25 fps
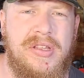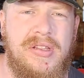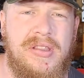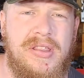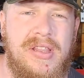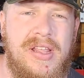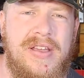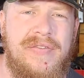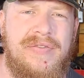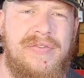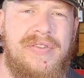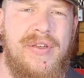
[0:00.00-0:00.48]

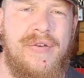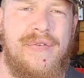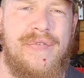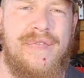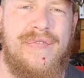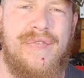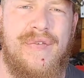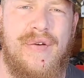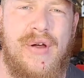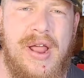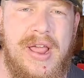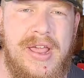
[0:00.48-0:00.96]
lift the
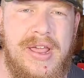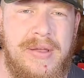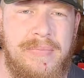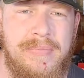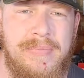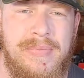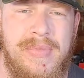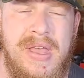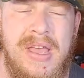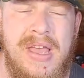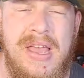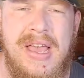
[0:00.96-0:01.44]
frame.
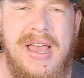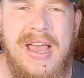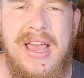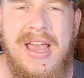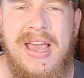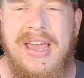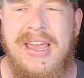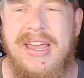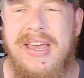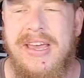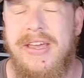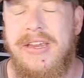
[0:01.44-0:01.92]

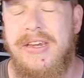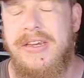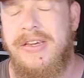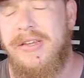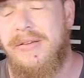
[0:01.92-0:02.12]
And